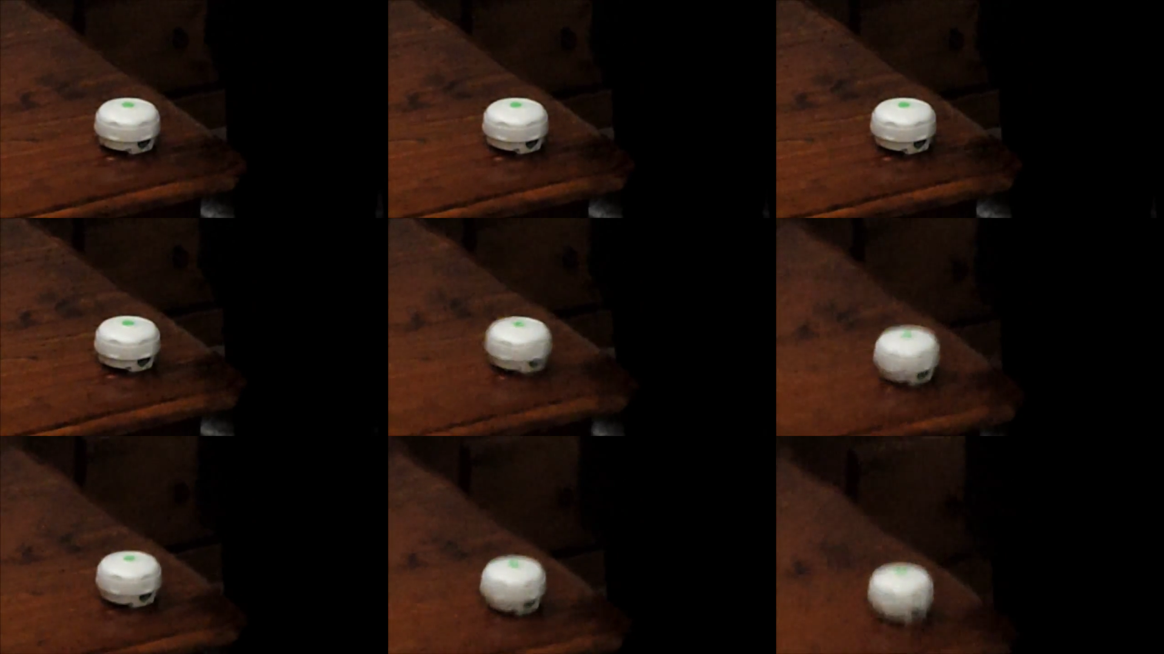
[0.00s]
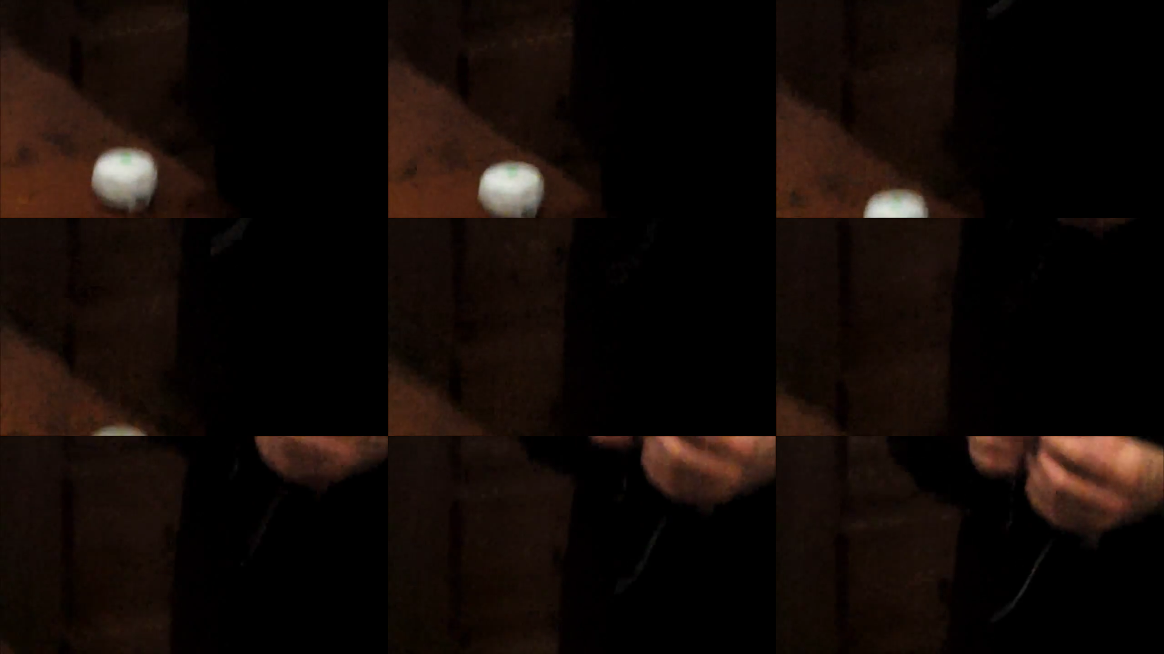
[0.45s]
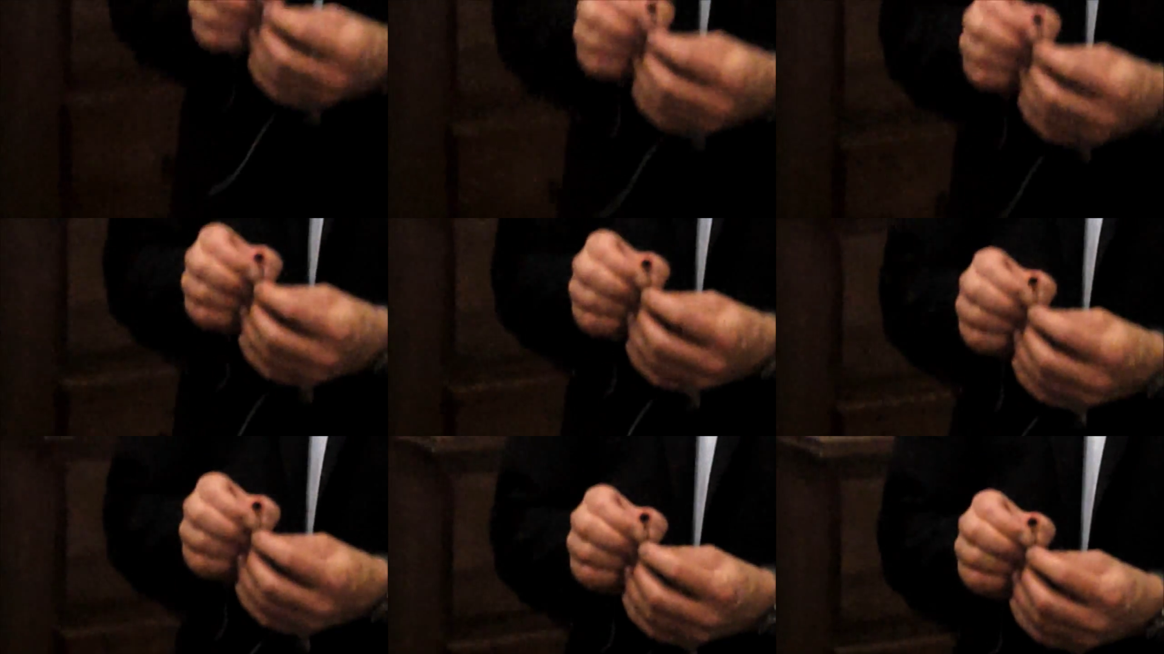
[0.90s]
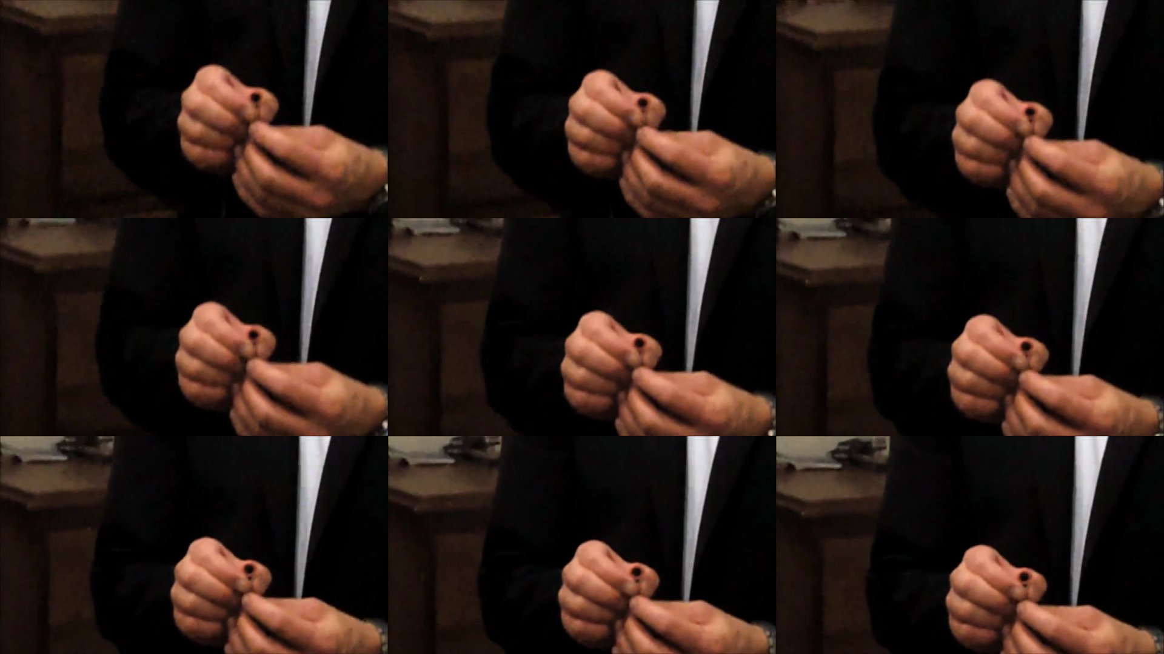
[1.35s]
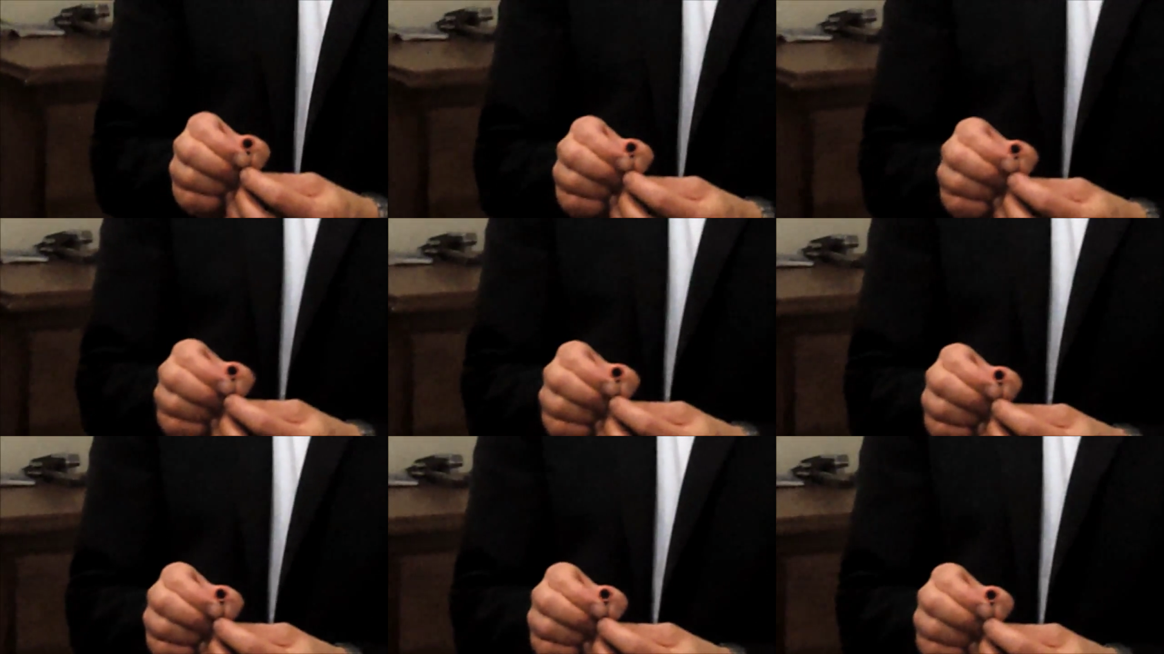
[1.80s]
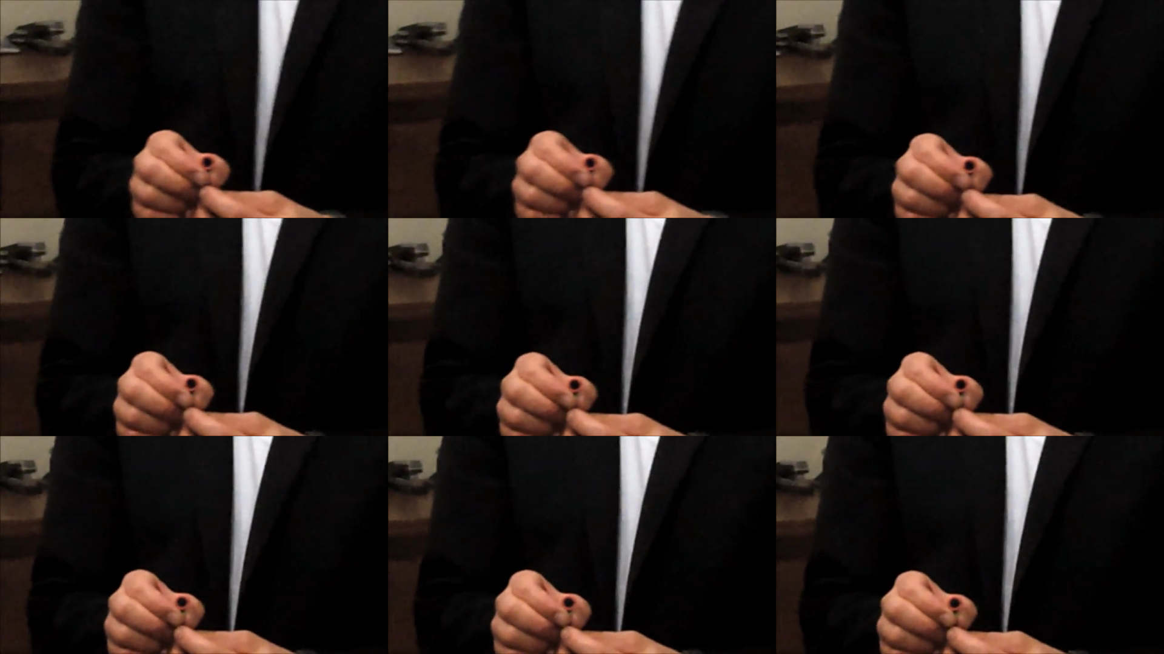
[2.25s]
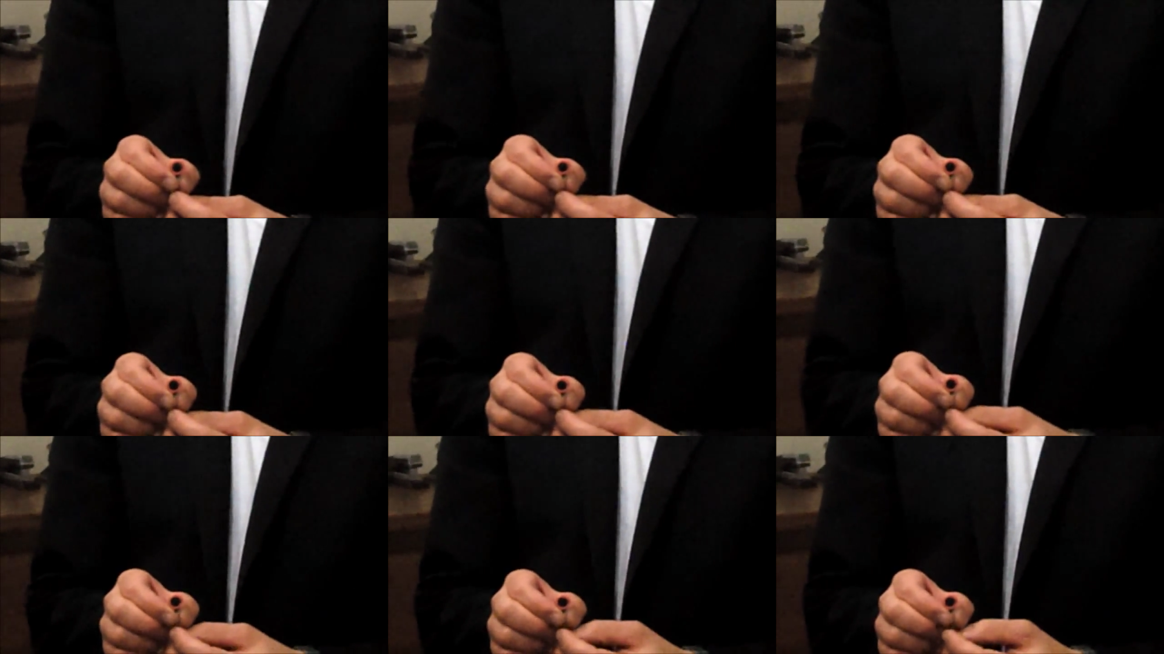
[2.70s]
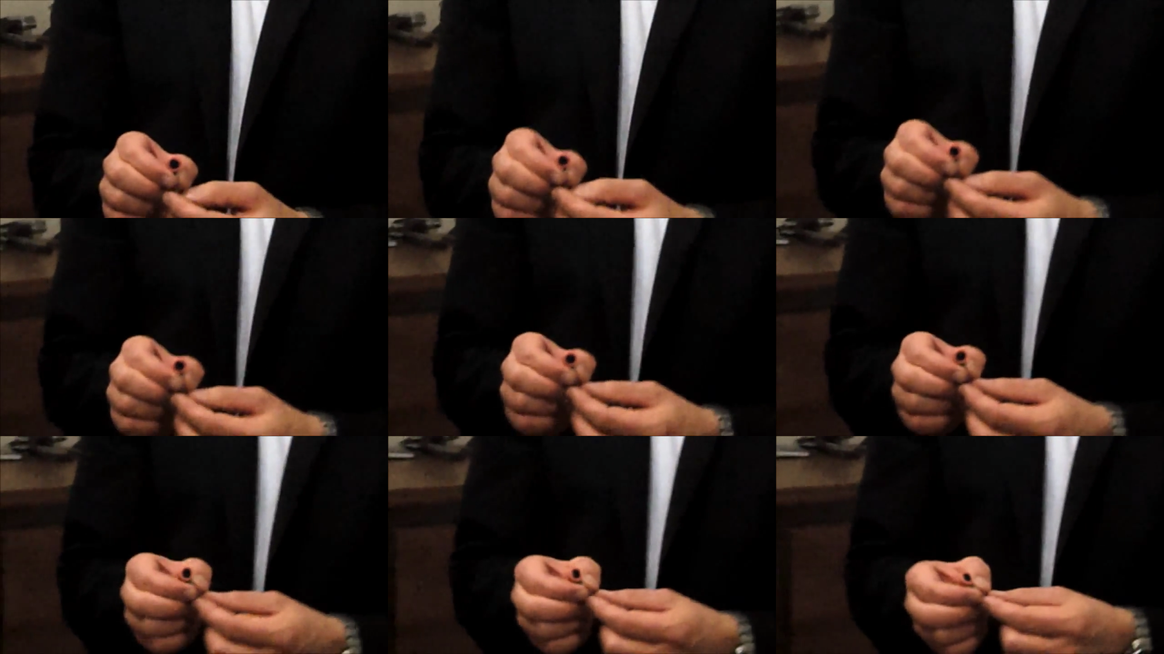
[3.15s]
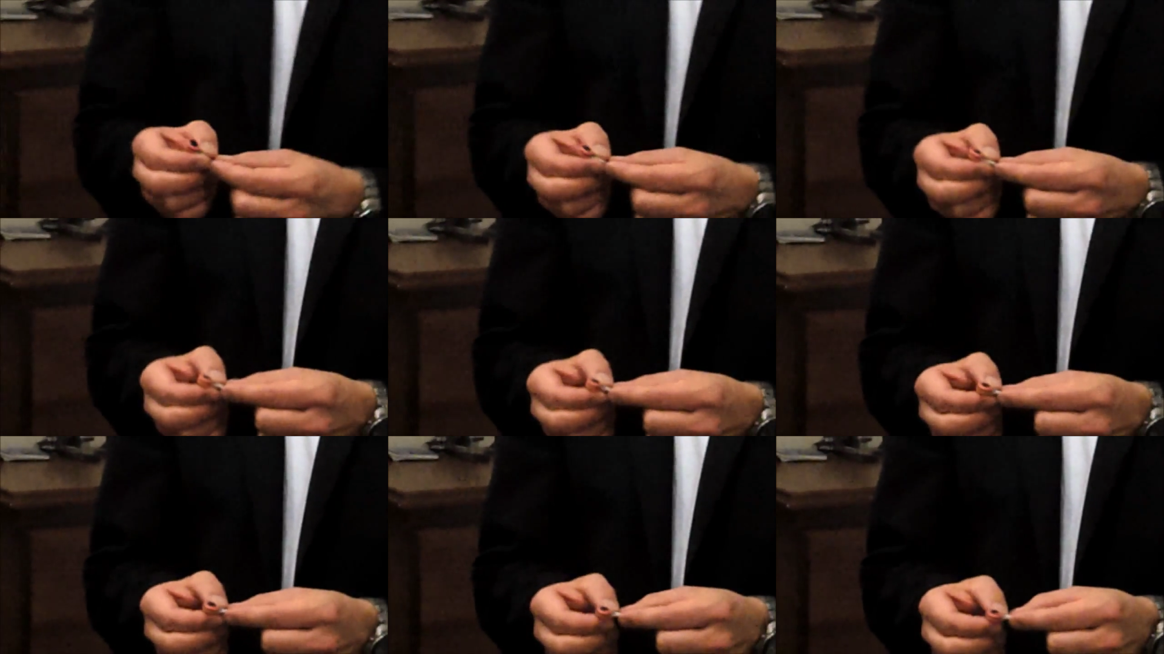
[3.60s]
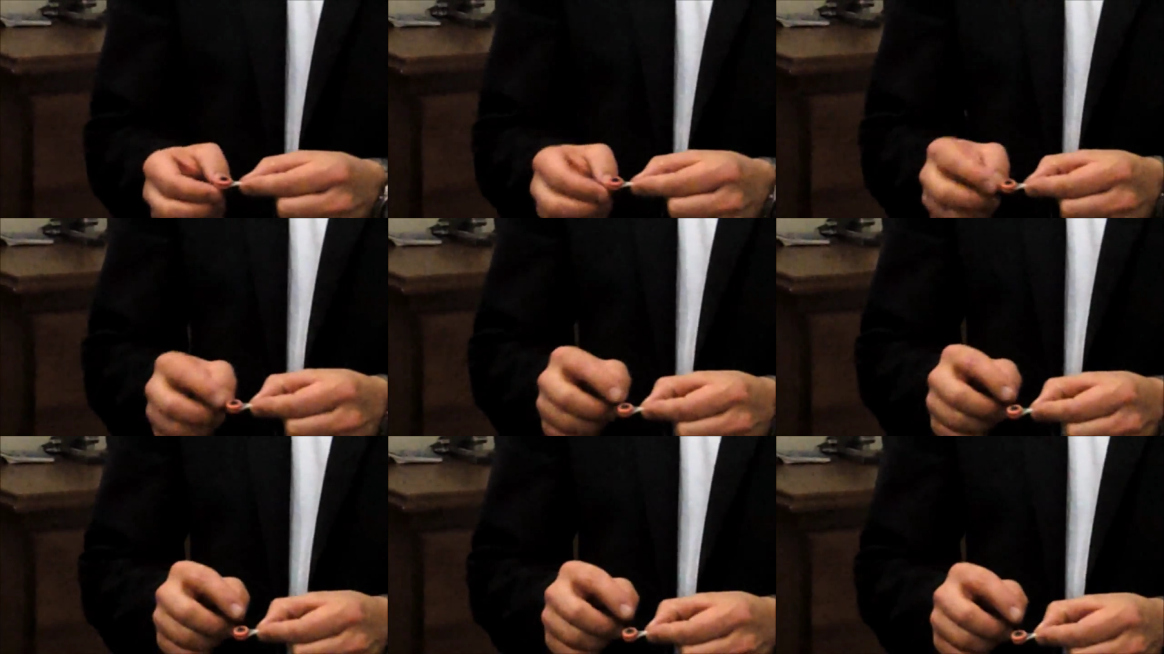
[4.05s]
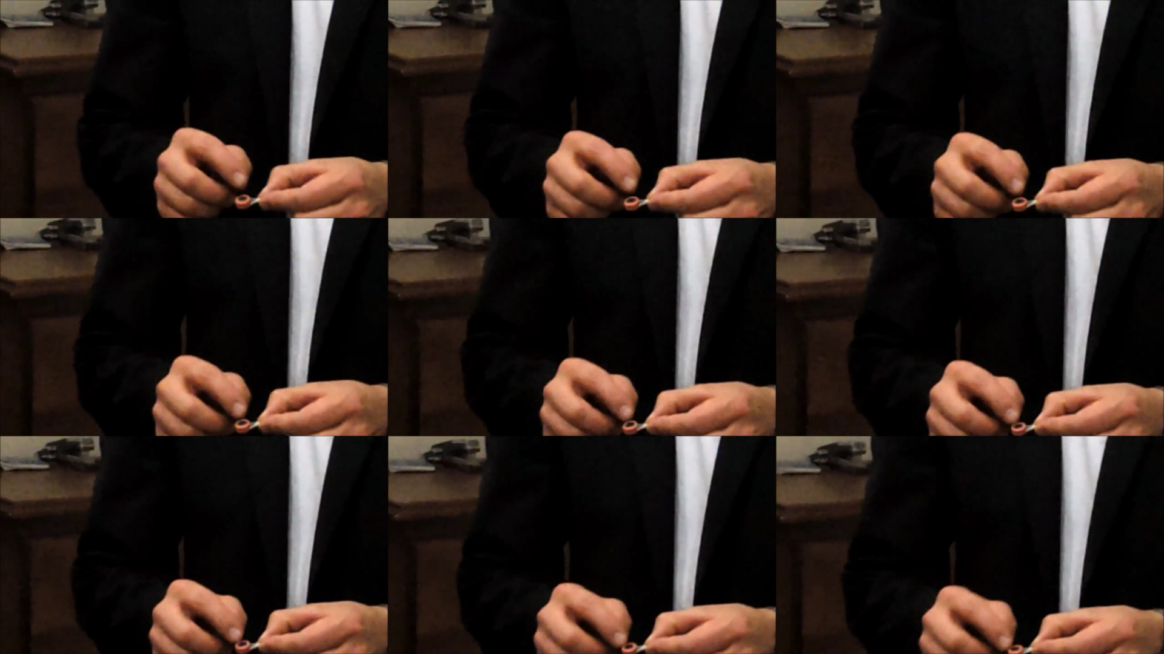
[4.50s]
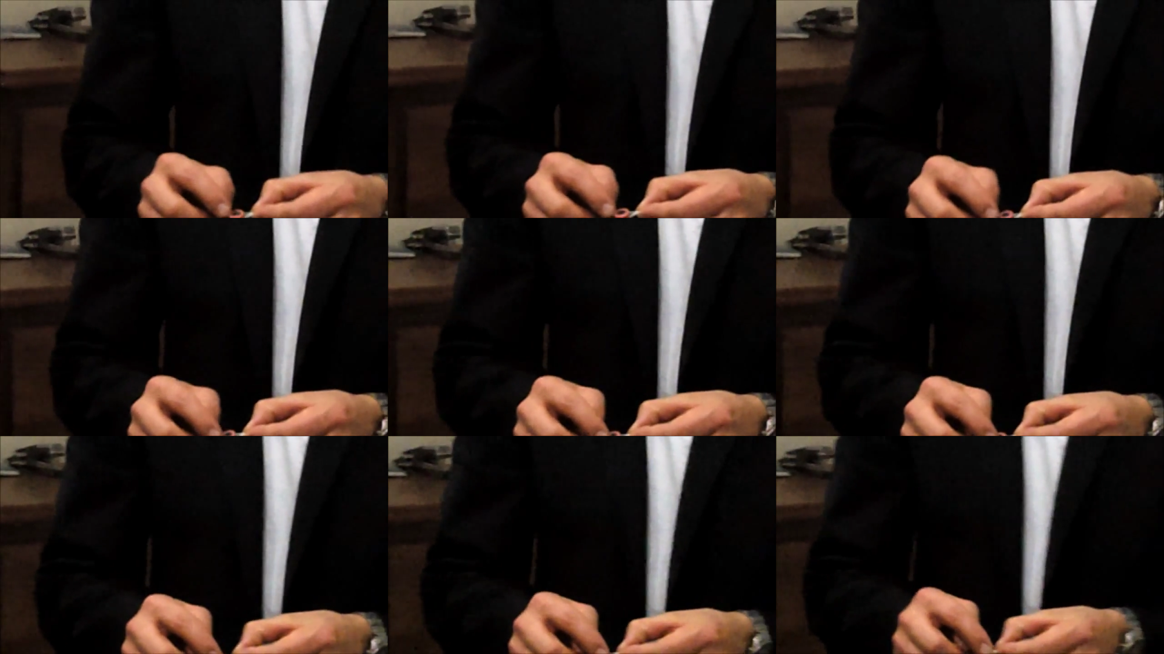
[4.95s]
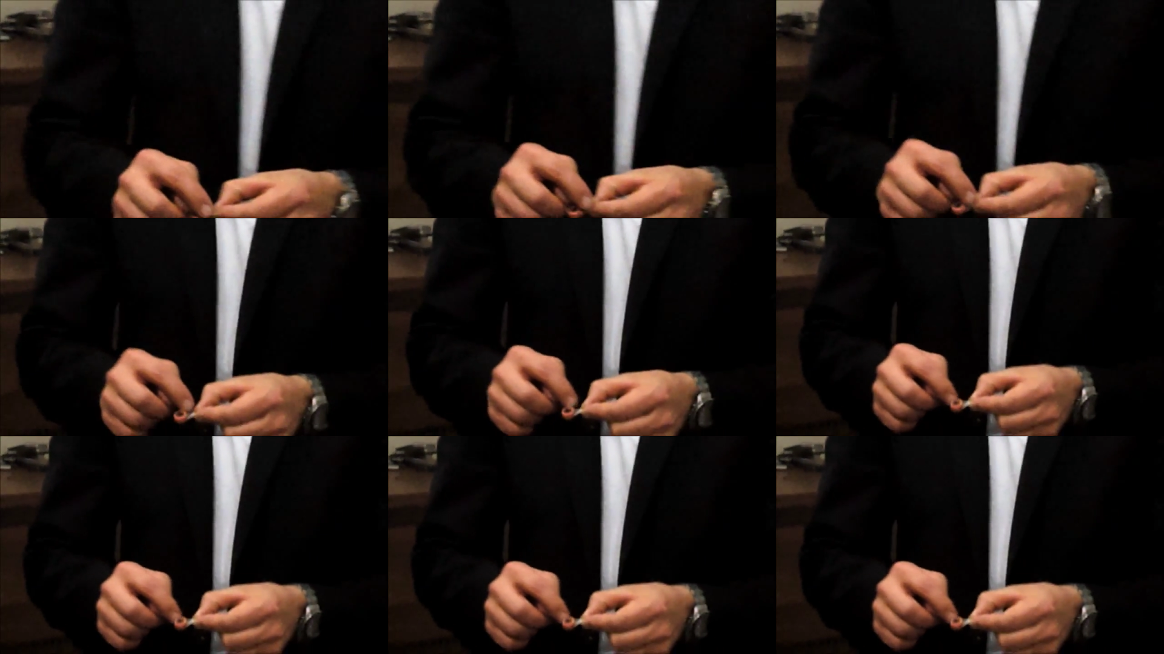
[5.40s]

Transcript: [unreadable: no face in view]